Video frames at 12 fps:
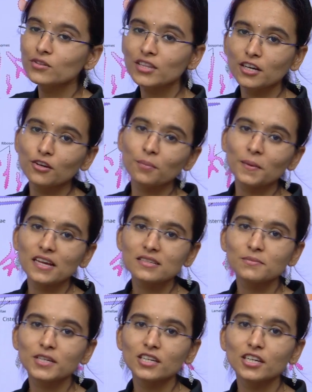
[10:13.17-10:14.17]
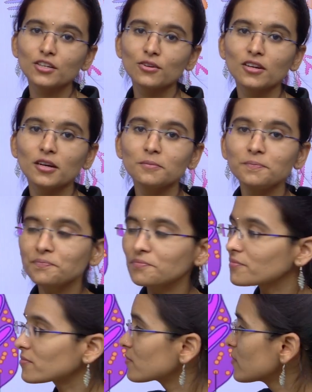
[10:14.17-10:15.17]
endoplasmic reticulum,
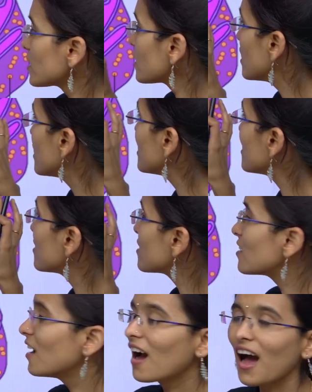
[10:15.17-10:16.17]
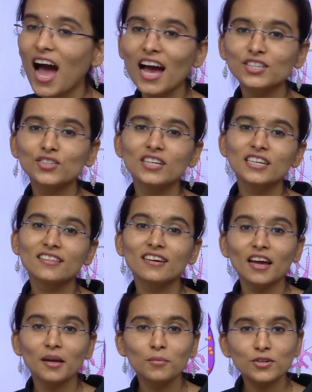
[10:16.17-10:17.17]
here actually the
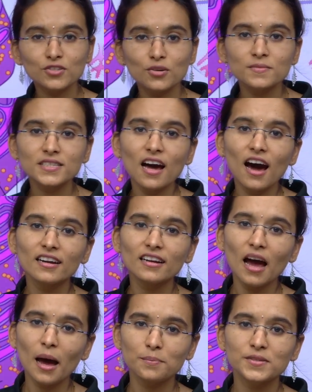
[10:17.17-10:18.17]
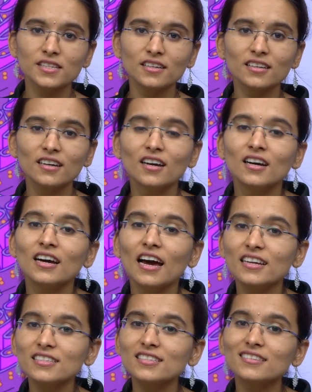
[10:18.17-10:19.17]
ribosomes are absent,
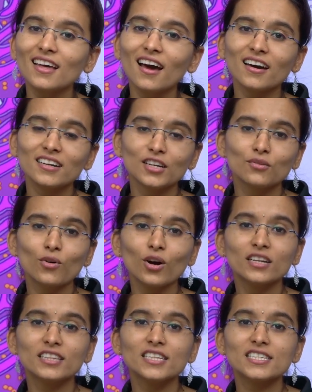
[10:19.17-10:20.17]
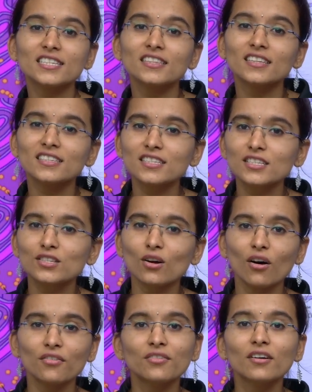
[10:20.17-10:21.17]
hence they are involved in the synthesis
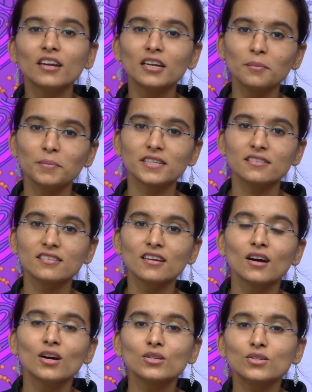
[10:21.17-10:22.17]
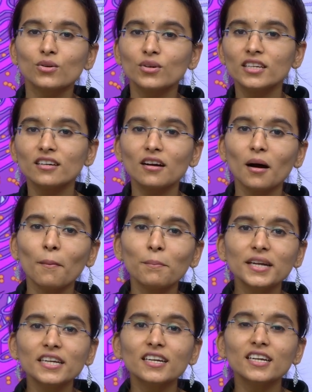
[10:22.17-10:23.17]
of lipids. So here
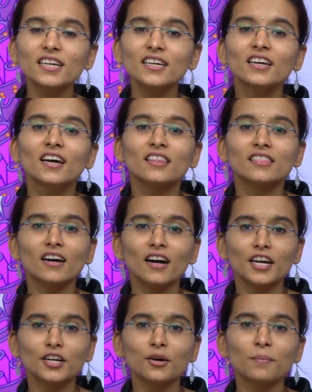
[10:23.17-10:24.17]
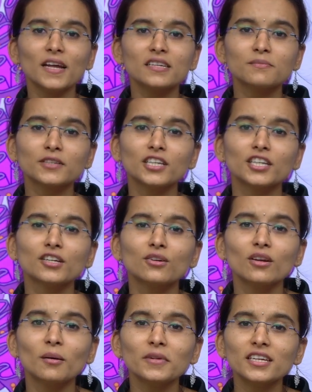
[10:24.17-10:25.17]
completely the endoplasmic
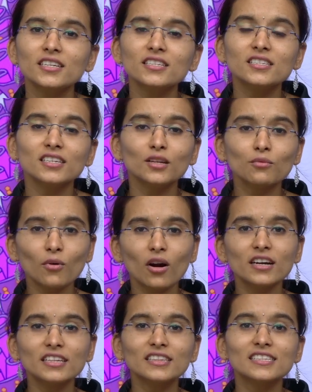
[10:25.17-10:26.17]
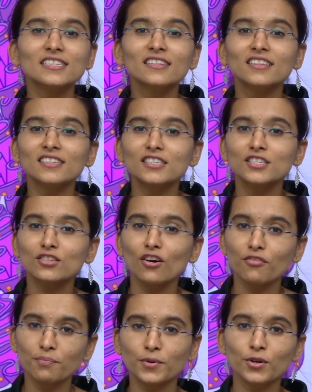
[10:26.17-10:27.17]
reticulum is involved in the synthesis
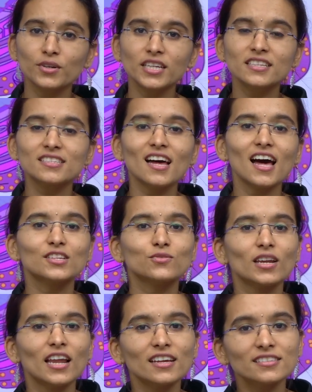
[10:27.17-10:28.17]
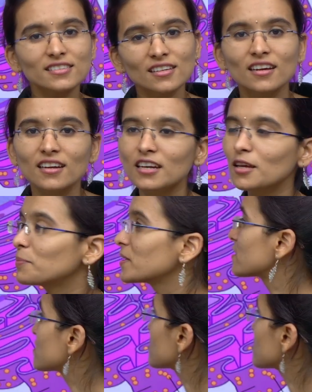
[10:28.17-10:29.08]
of proteins as well as lipids.